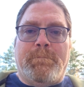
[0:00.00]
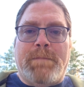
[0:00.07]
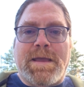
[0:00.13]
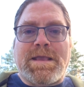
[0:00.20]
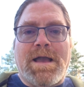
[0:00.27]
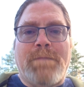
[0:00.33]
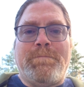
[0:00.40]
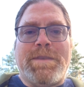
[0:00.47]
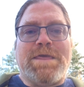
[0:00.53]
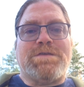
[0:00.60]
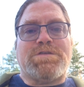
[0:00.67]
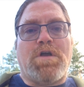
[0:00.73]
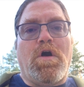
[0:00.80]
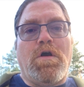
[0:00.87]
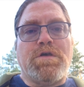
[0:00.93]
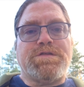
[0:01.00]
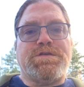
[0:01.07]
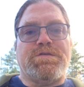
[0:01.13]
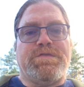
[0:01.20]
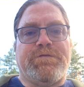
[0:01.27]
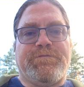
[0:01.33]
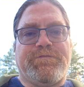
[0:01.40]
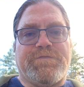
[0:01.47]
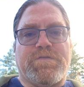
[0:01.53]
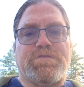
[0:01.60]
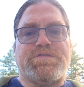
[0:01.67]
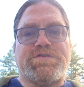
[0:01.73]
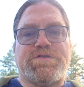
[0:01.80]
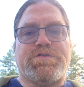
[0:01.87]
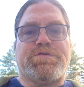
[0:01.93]
My company is also the
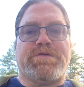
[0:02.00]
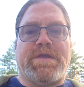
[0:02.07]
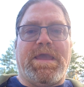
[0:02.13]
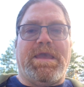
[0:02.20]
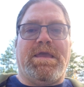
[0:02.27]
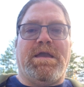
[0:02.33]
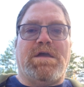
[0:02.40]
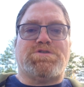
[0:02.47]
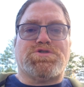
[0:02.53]
first to create